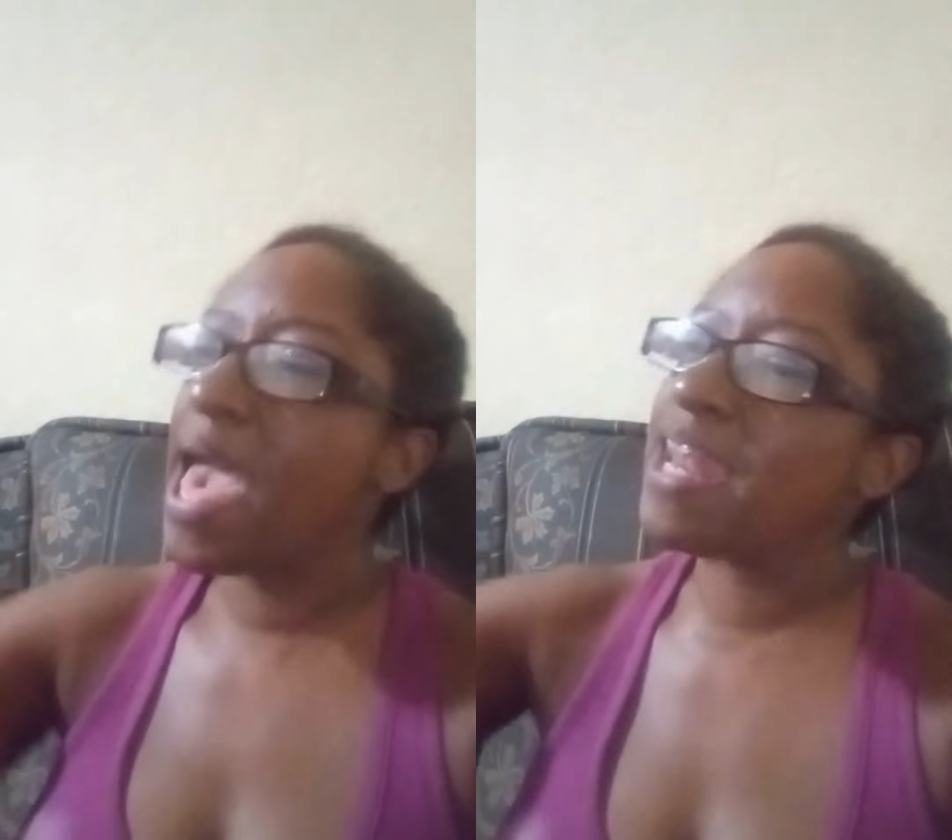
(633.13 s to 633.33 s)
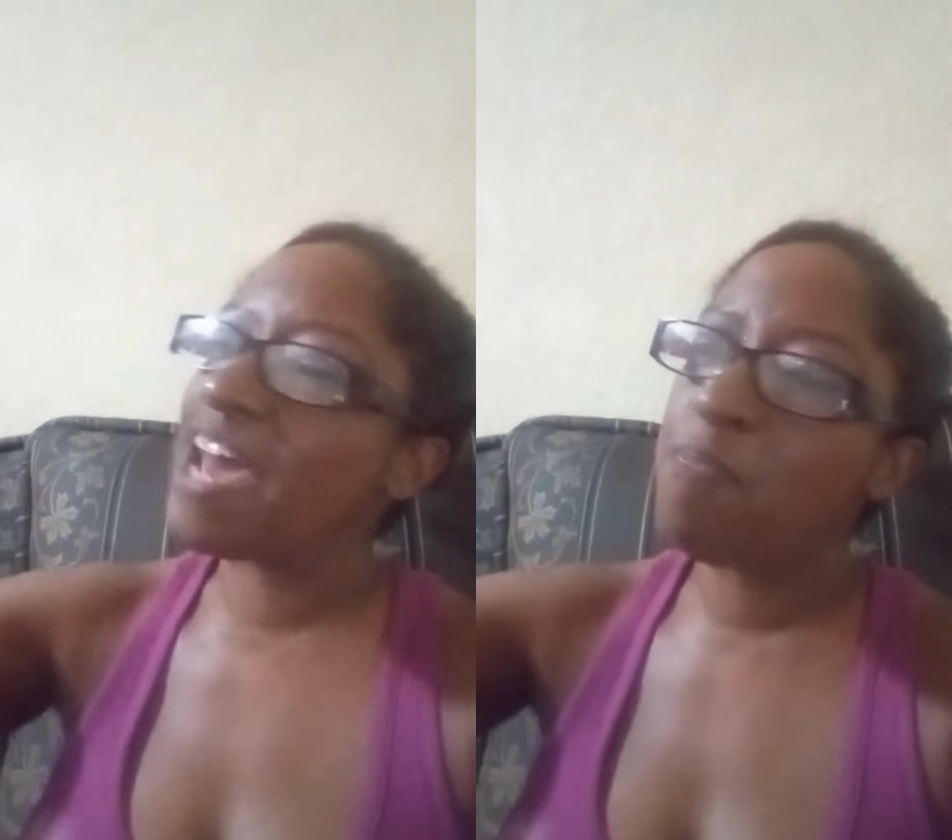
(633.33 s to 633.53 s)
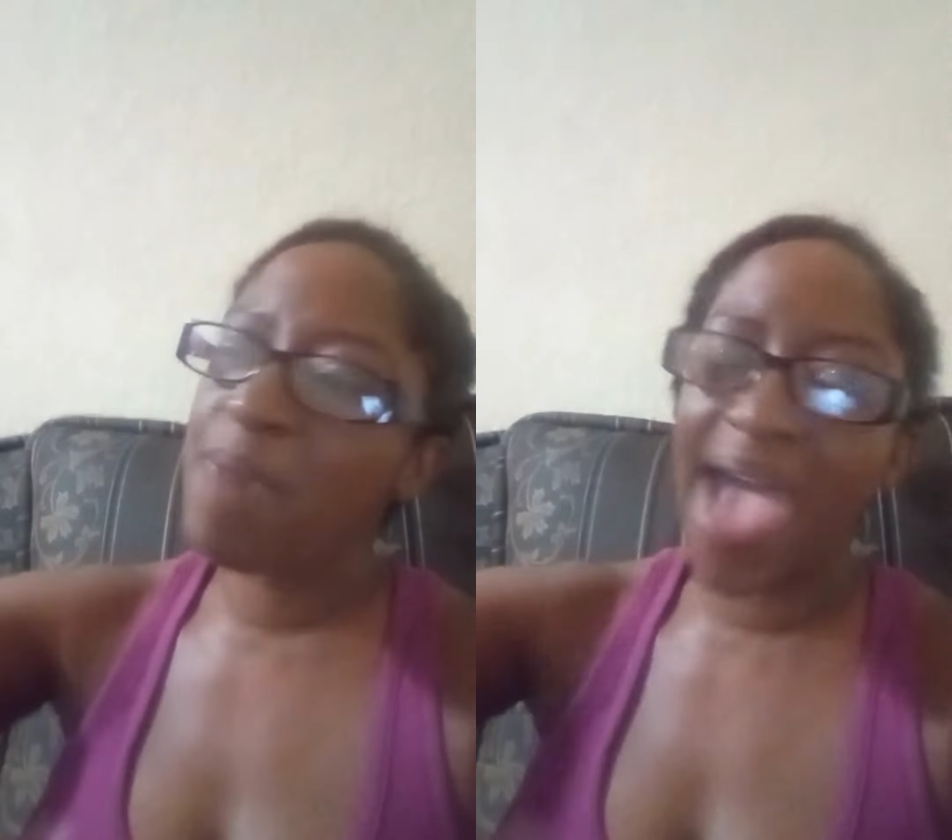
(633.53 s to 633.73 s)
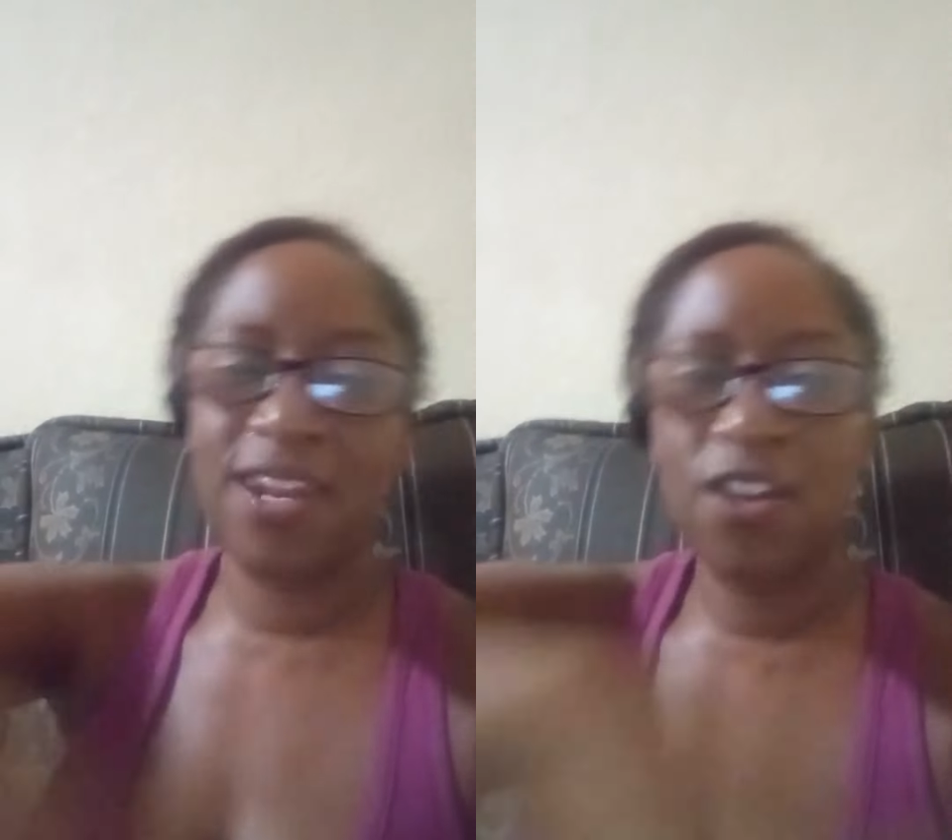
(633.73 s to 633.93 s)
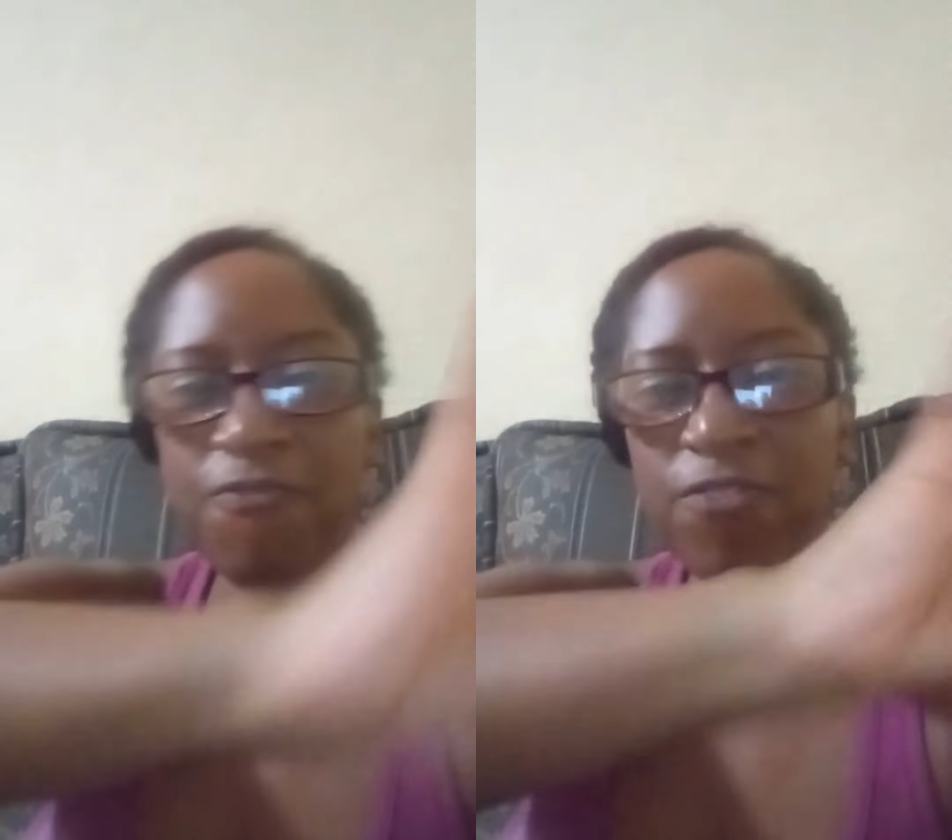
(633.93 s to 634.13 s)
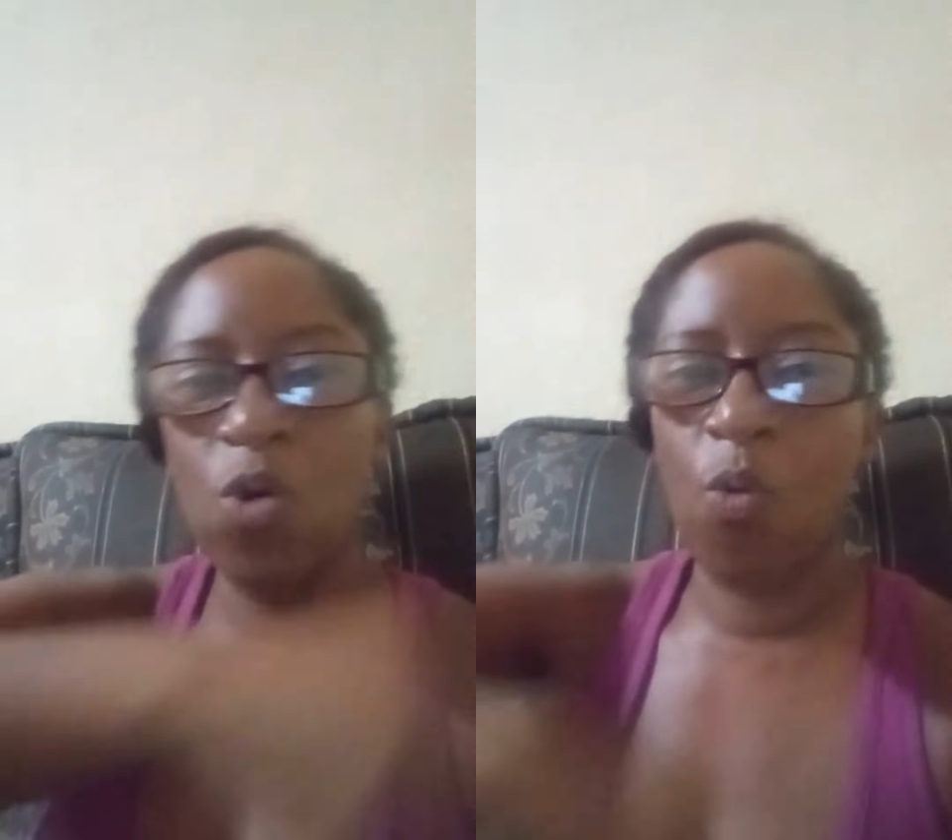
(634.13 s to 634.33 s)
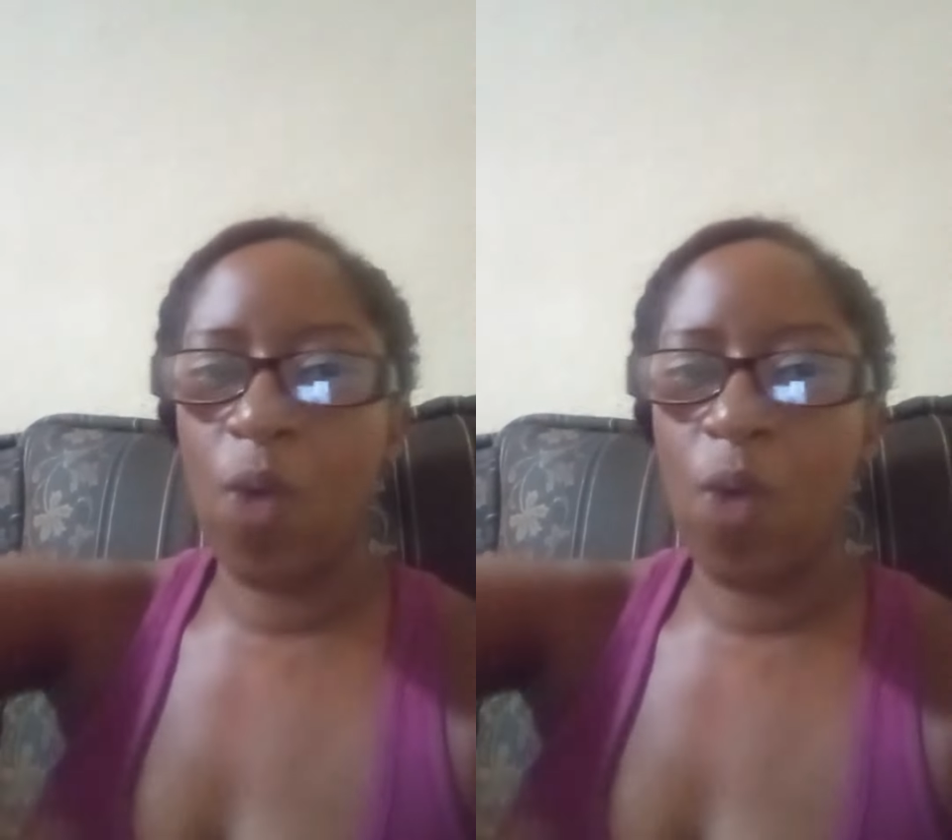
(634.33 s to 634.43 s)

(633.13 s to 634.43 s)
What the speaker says: And I've batted a few